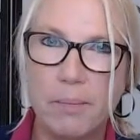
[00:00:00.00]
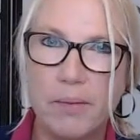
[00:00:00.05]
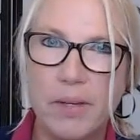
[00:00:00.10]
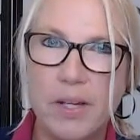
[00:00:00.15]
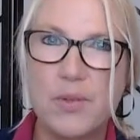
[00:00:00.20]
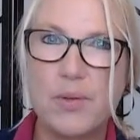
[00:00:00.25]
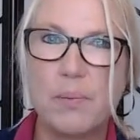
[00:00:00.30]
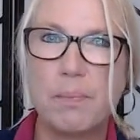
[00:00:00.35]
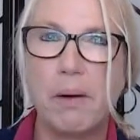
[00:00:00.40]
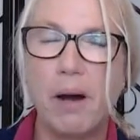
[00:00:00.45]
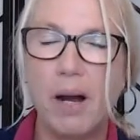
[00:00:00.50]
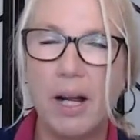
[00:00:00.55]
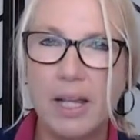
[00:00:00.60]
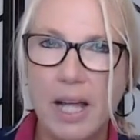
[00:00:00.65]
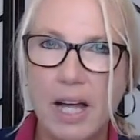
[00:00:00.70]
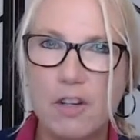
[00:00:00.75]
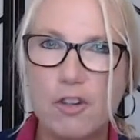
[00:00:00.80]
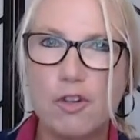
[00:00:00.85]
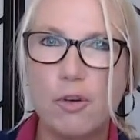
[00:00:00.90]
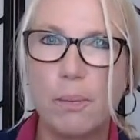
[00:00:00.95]
It's a
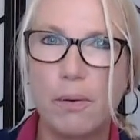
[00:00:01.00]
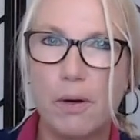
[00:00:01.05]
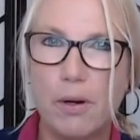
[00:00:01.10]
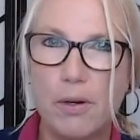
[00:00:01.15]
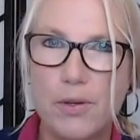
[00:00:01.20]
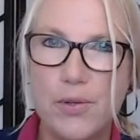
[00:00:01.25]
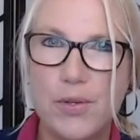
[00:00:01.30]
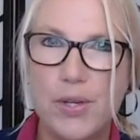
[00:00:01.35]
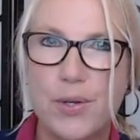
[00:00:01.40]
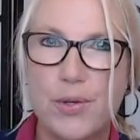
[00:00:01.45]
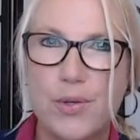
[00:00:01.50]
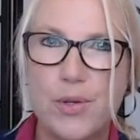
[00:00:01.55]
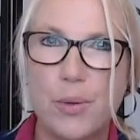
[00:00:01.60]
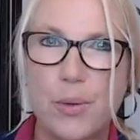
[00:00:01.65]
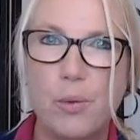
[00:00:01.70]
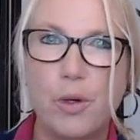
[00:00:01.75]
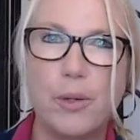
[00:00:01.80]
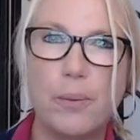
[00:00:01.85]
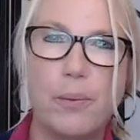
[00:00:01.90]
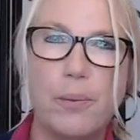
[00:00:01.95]
bilateral process. So
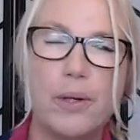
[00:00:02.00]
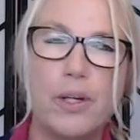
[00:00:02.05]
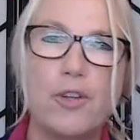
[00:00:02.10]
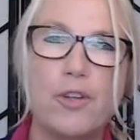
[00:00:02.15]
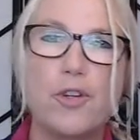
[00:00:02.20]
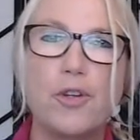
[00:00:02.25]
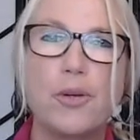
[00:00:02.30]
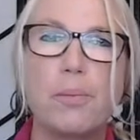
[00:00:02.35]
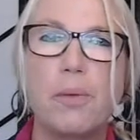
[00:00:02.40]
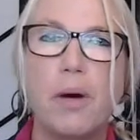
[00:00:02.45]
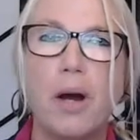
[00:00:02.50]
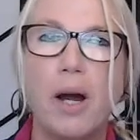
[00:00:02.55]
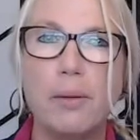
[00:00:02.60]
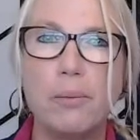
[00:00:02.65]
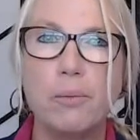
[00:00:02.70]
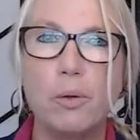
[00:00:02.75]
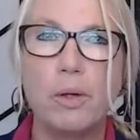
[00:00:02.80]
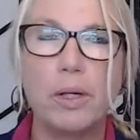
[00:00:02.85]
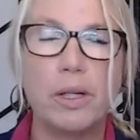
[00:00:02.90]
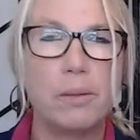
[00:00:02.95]
what you put into your
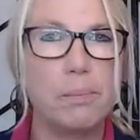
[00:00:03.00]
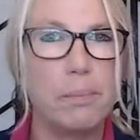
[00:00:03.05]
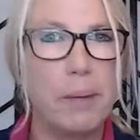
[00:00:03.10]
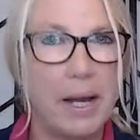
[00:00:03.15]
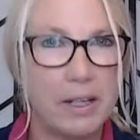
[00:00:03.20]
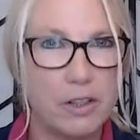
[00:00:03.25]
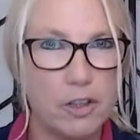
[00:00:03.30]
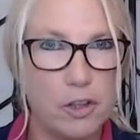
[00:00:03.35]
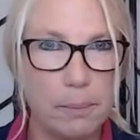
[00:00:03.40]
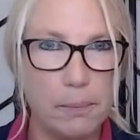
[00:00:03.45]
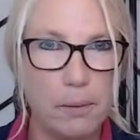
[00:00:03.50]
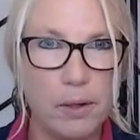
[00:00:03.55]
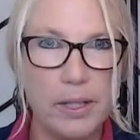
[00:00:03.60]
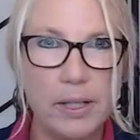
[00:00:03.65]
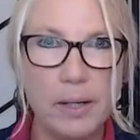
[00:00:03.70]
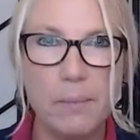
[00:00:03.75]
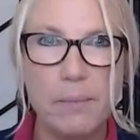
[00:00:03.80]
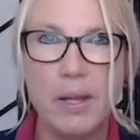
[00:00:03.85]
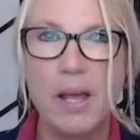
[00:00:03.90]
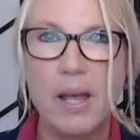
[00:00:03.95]
mind will impact your
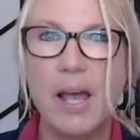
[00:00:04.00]
body.